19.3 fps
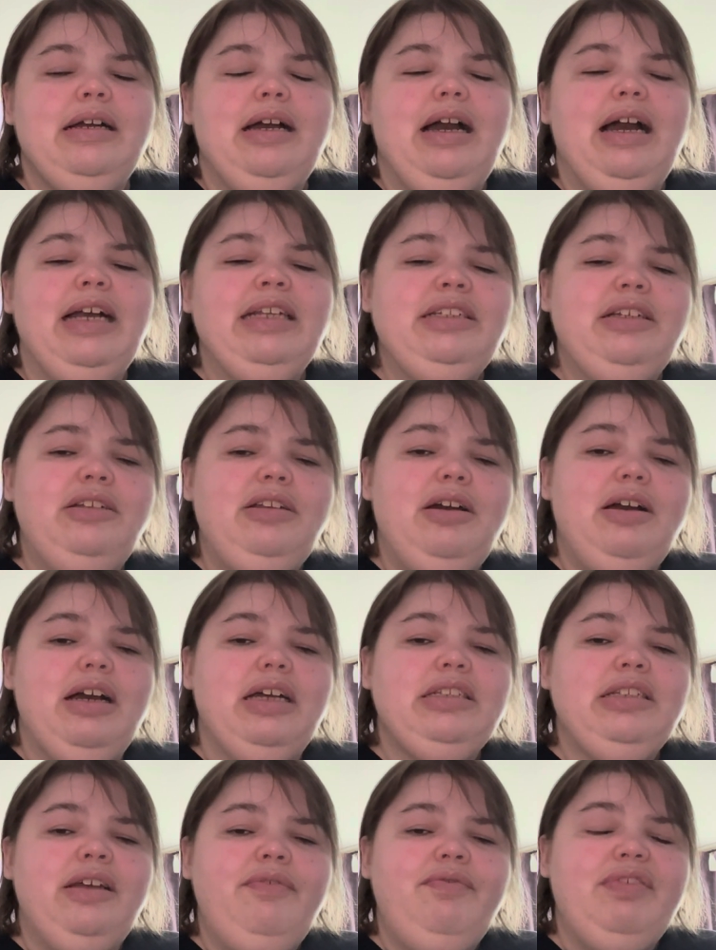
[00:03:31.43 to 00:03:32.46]
I don't know,
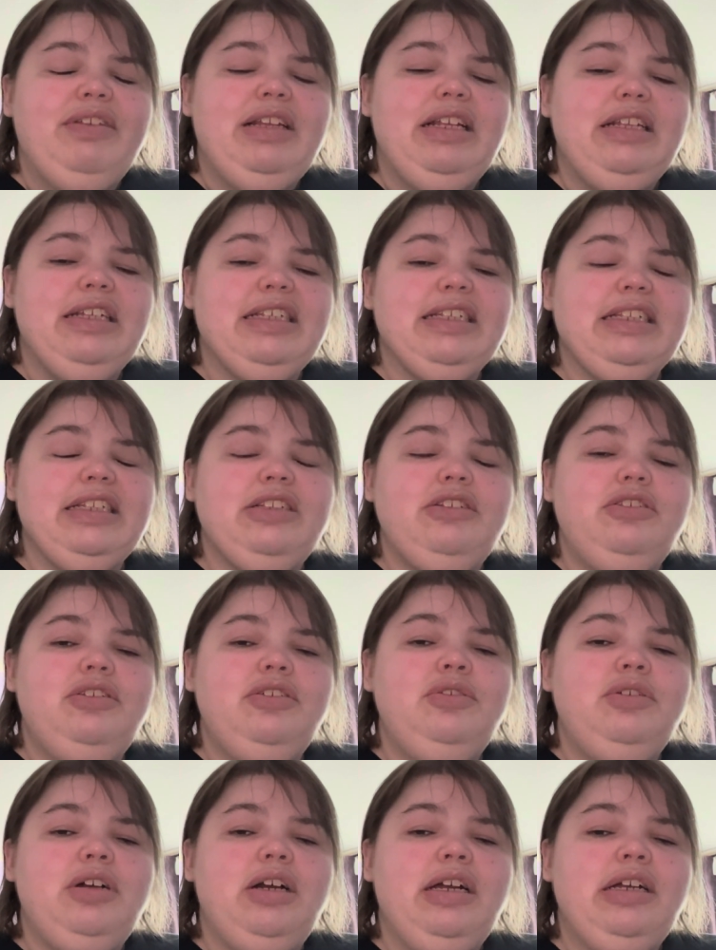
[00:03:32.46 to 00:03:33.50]
I don't think that the
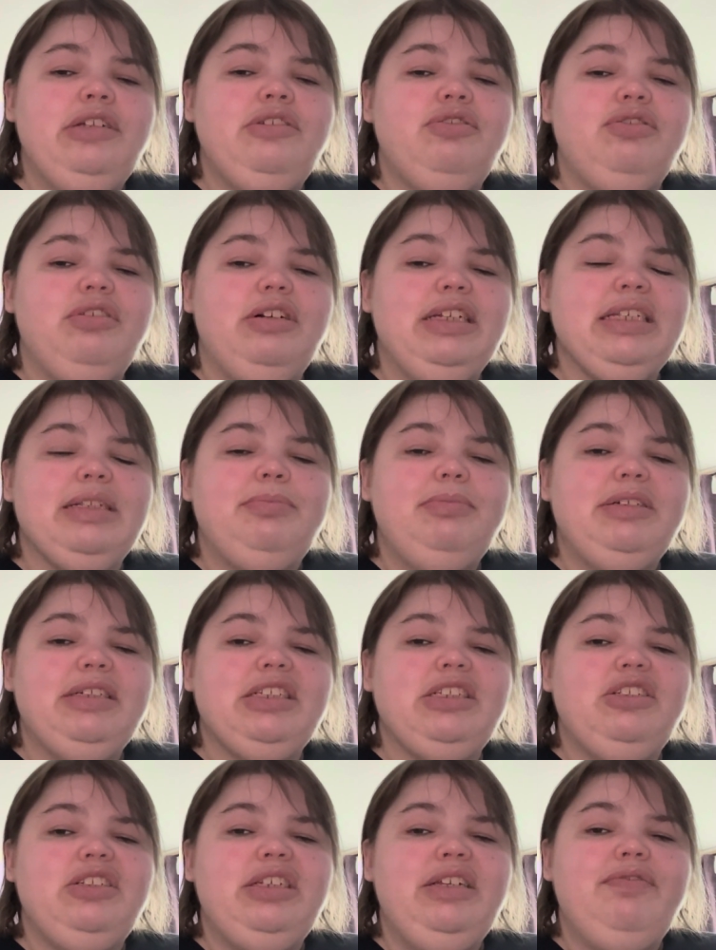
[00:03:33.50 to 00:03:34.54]
new guy trusts
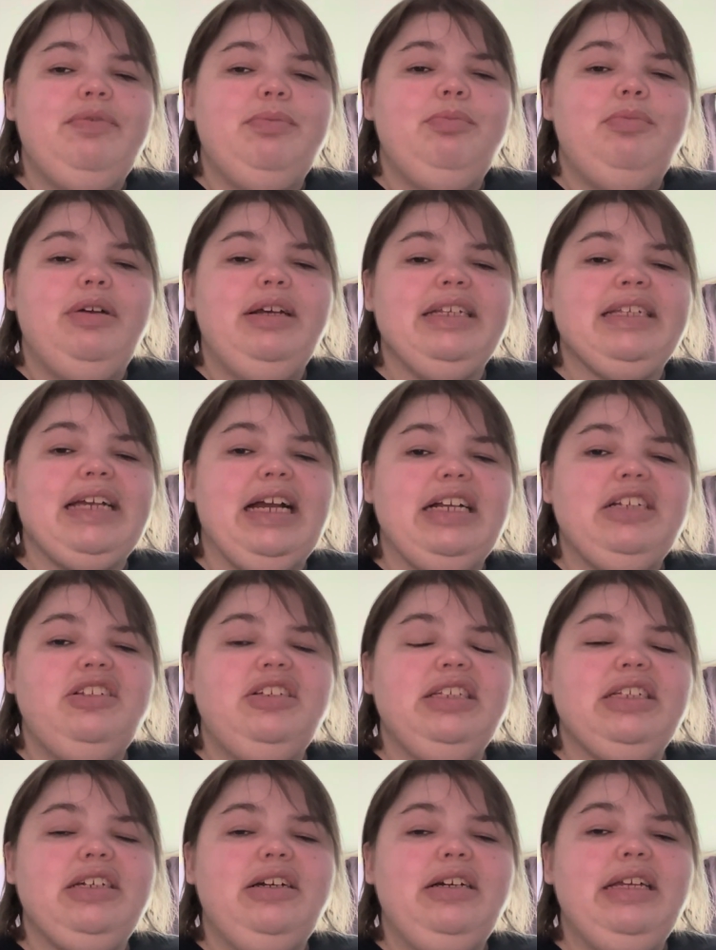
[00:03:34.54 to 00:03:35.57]
Master Chief and what his
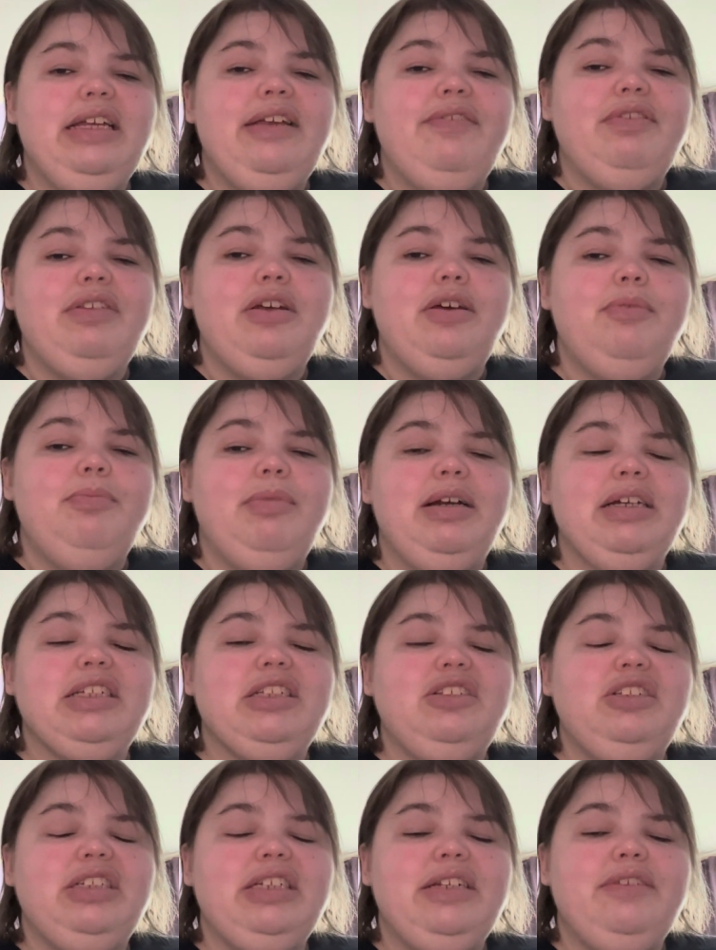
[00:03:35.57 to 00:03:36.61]
actions are, even though
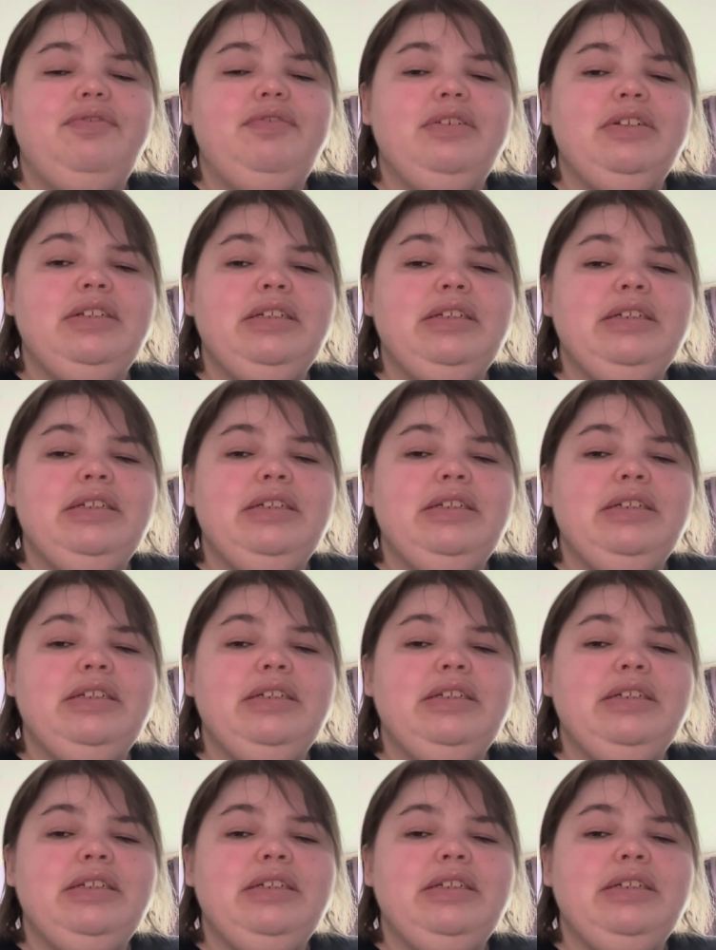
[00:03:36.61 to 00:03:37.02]
Master Chief